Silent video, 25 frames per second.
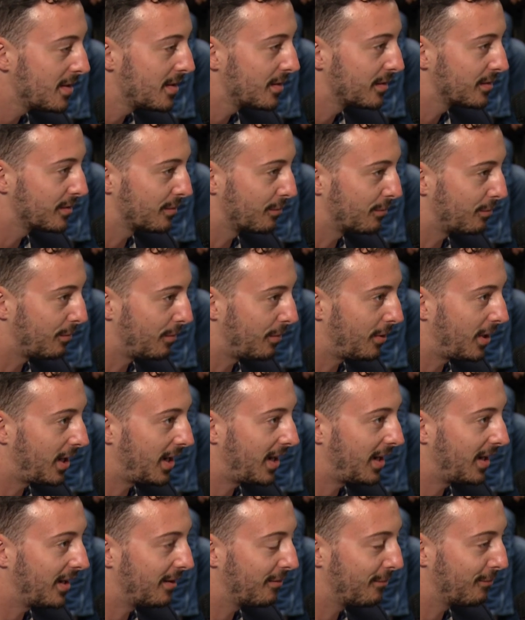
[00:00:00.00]
So
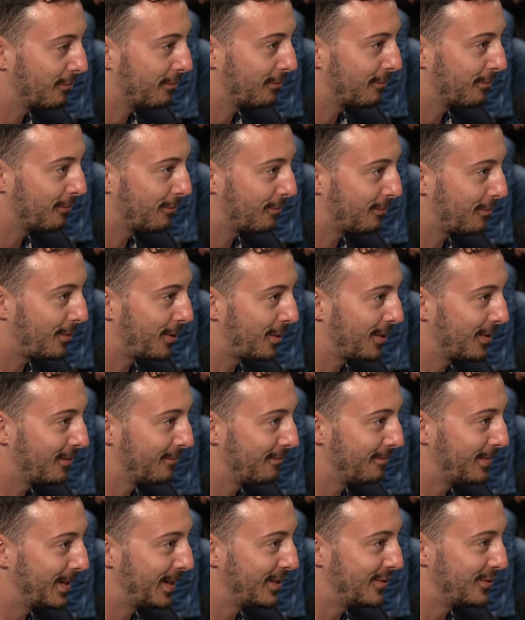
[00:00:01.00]
why, what
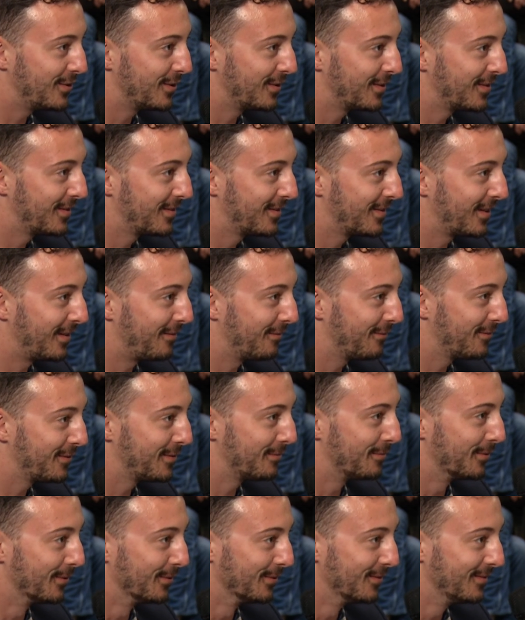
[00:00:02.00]
made you
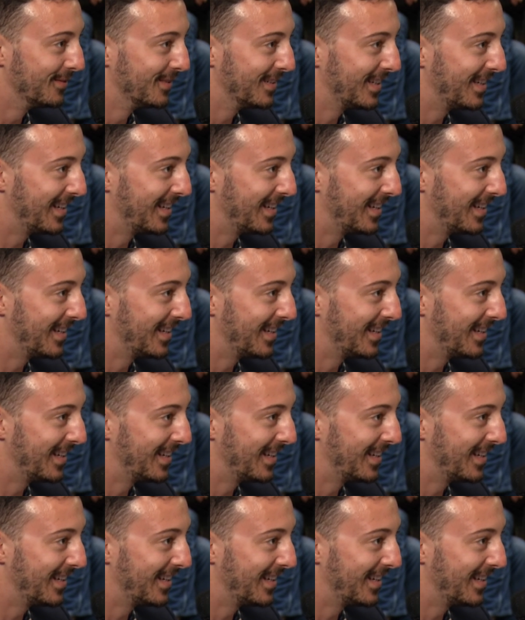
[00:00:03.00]
comfortable